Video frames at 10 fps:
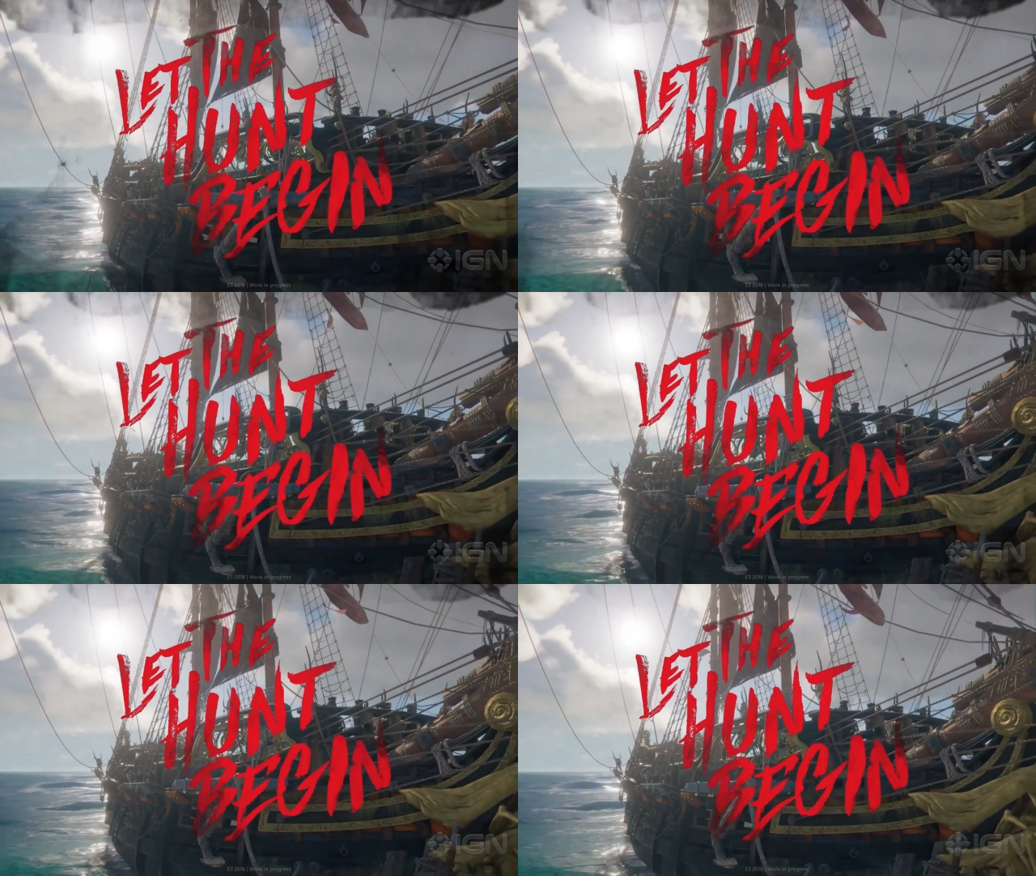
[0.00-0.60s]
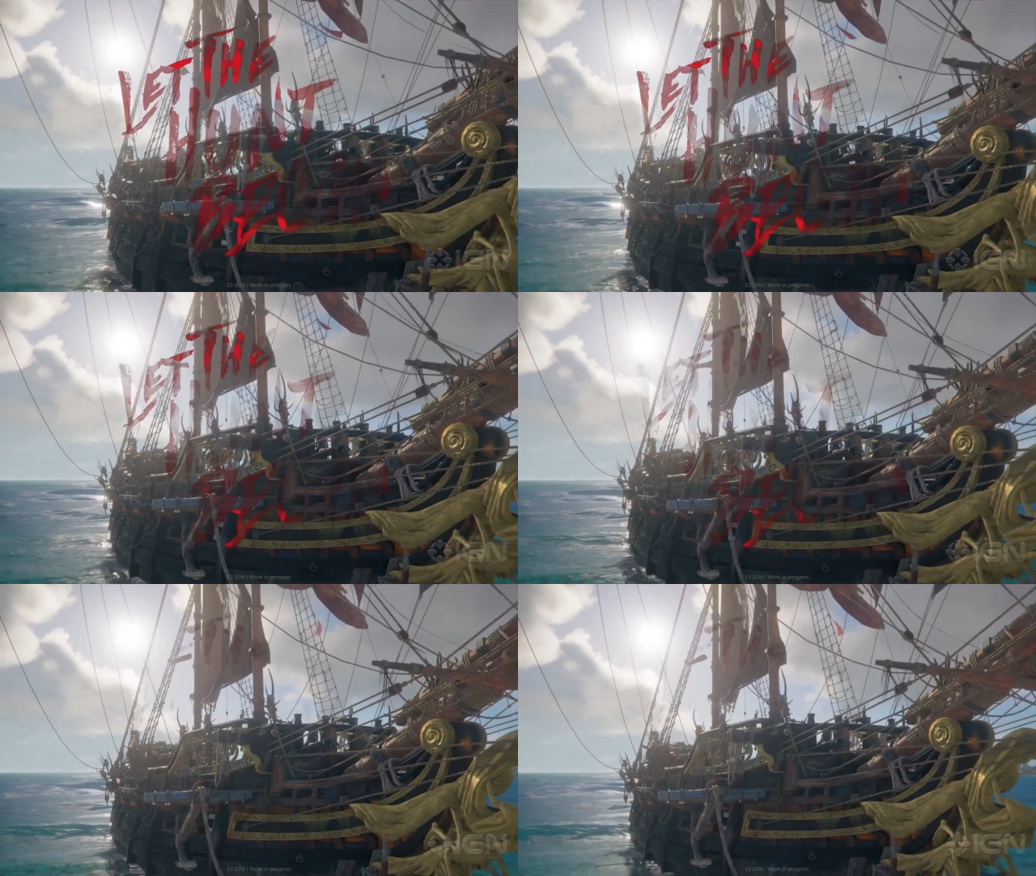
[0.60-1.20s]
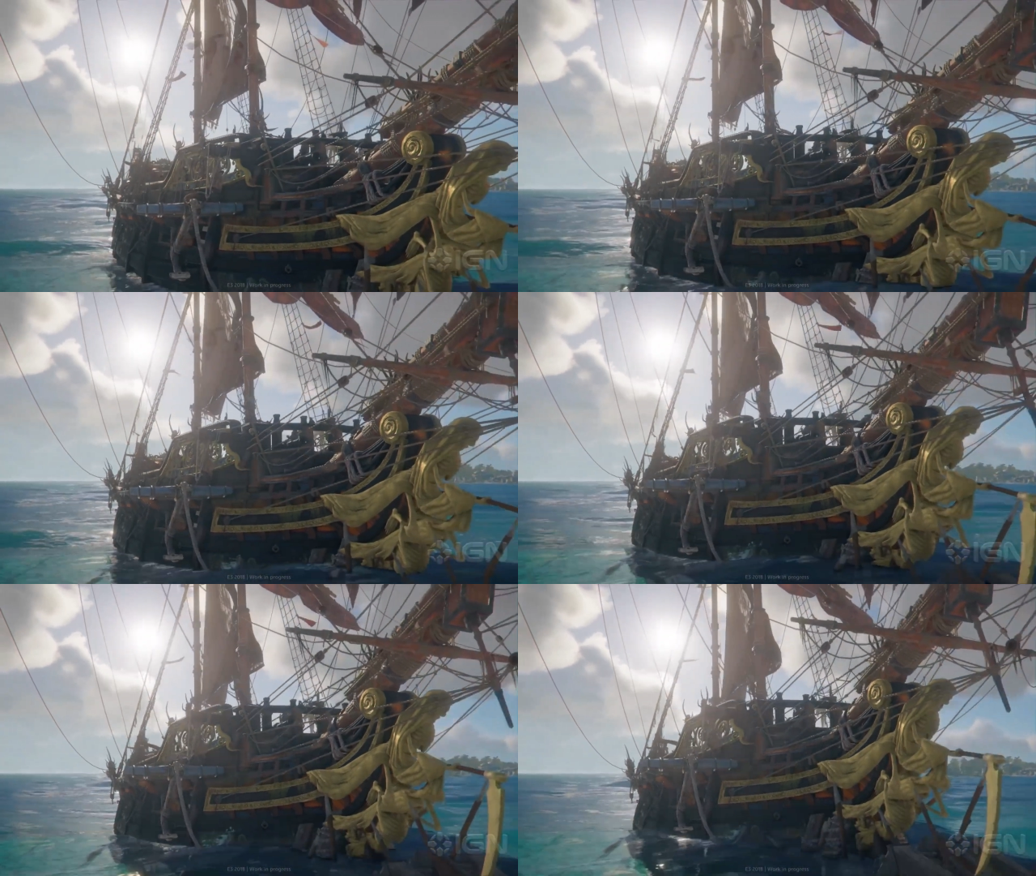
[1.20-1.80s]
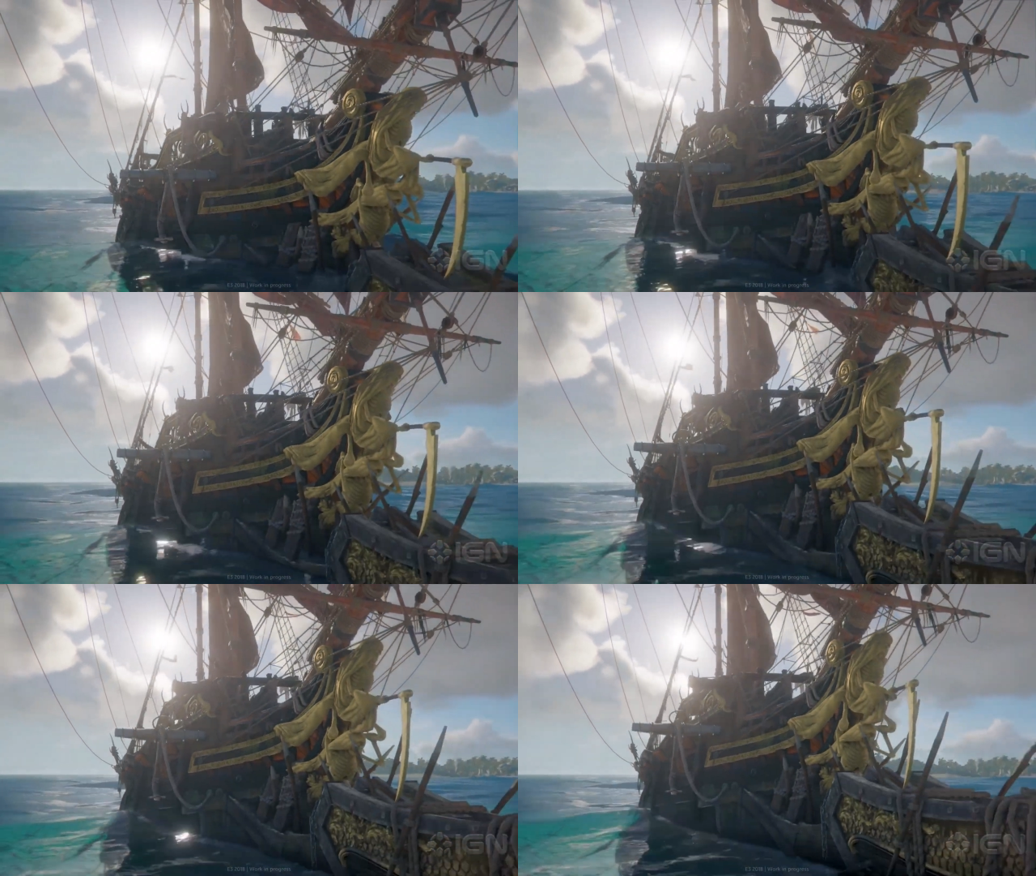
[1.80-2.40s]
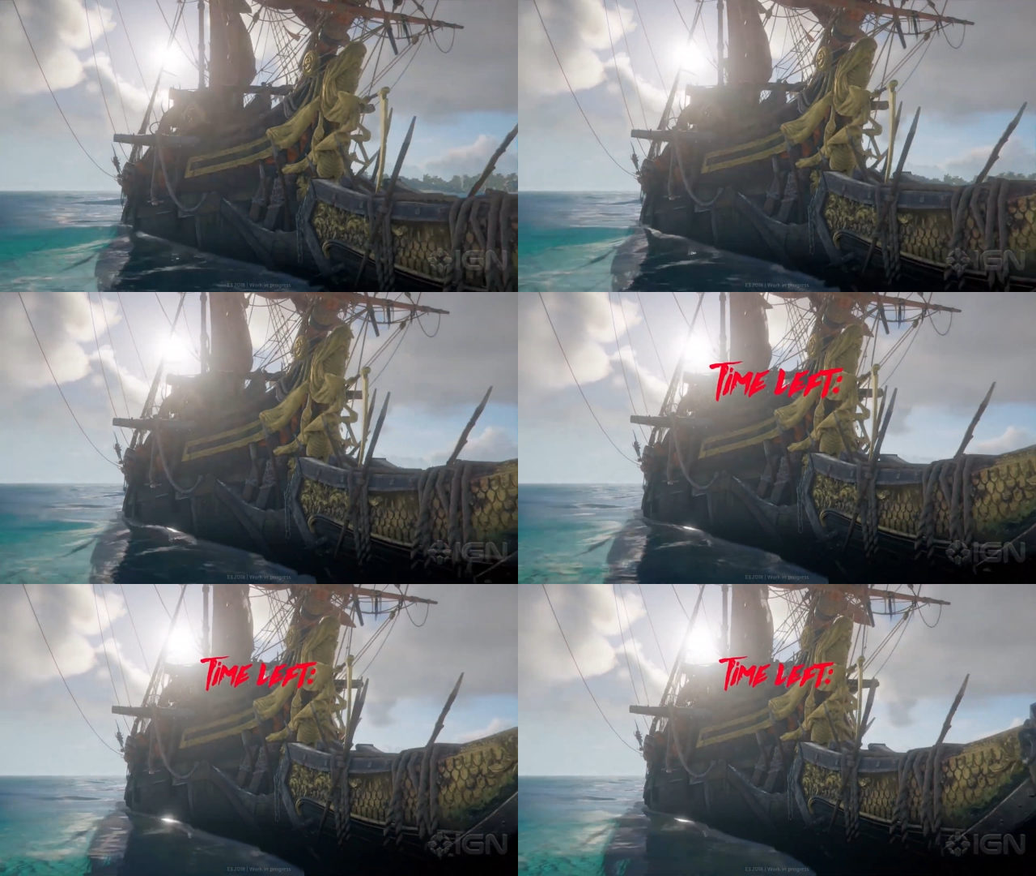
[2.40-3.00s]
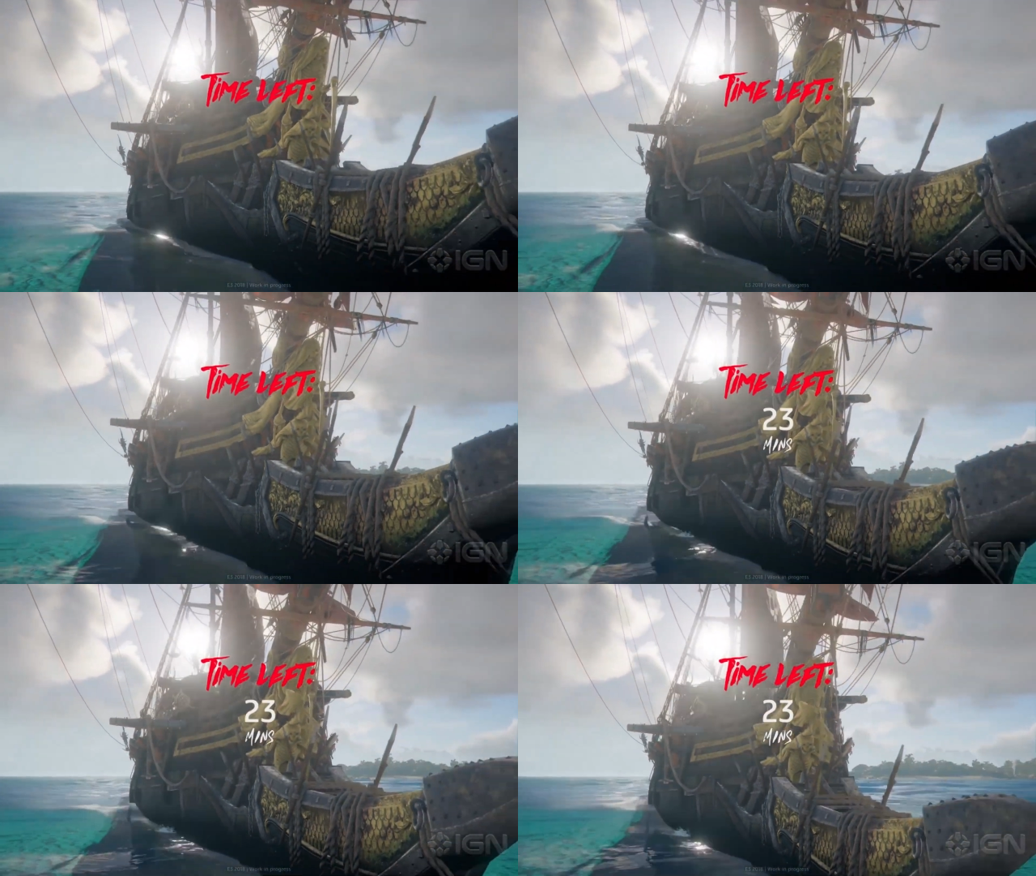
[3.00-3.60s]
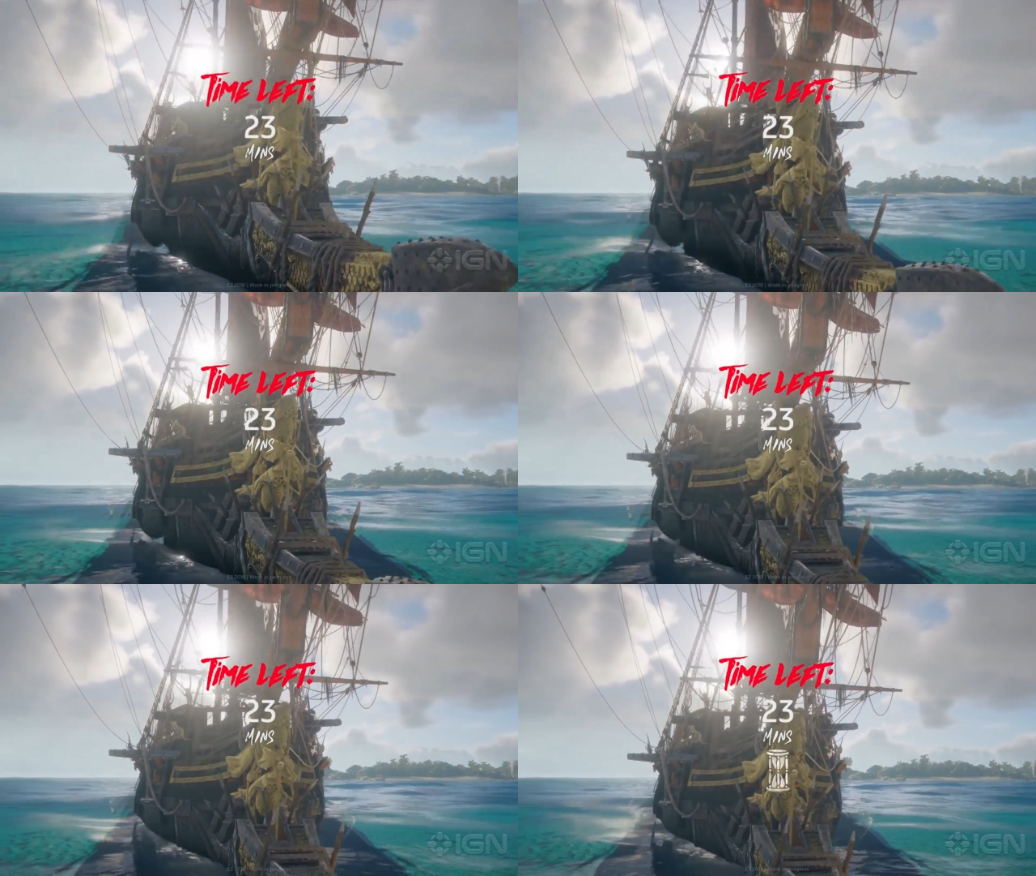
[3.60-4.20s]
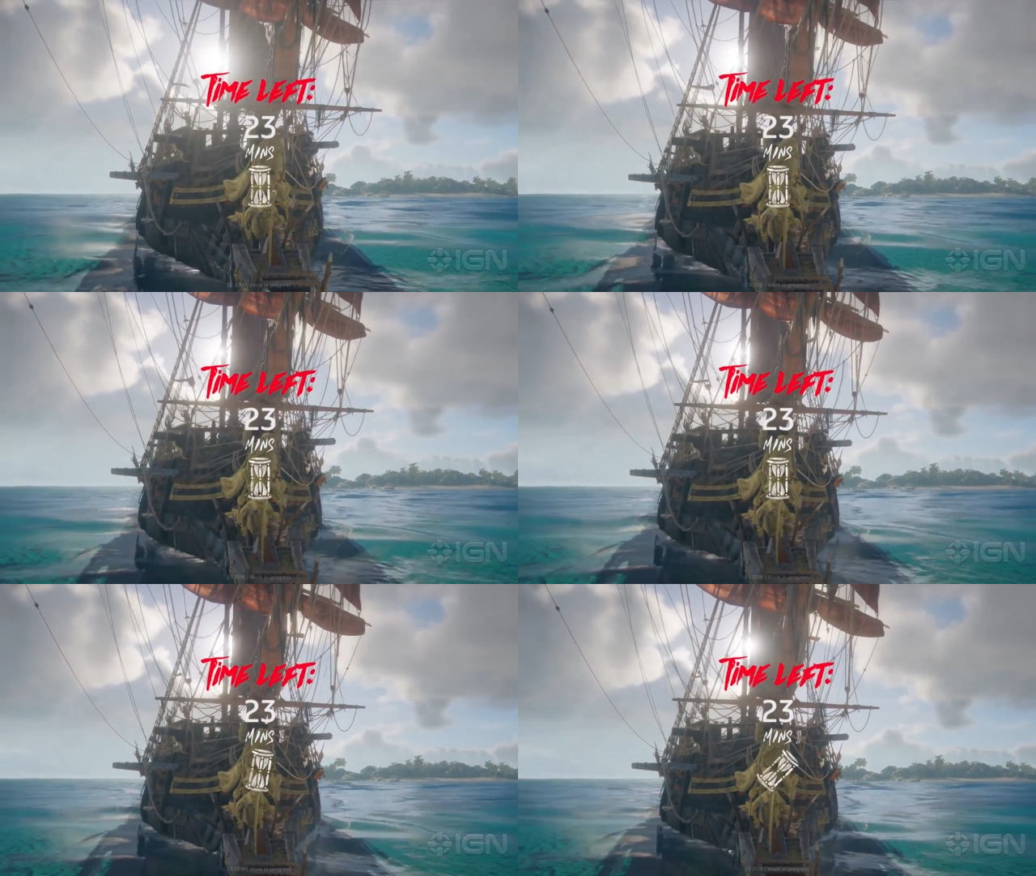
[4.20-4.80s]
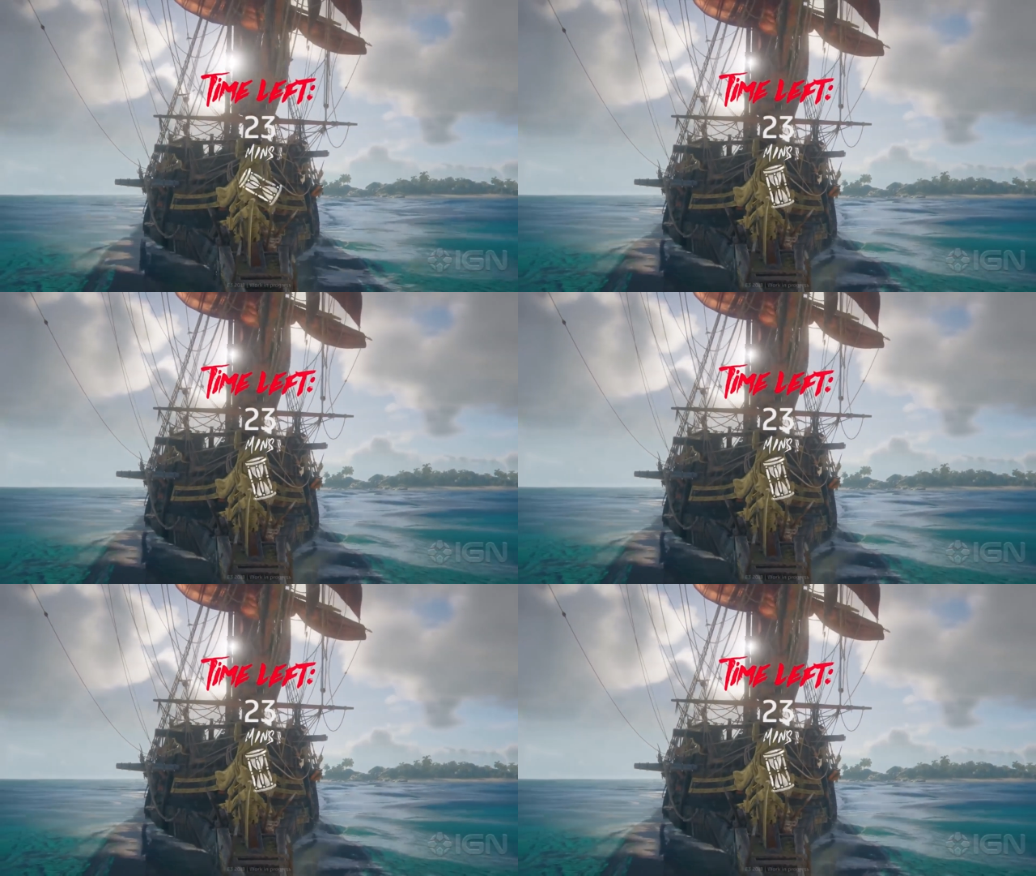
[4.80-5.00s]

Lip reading: [unreadable: no face in view]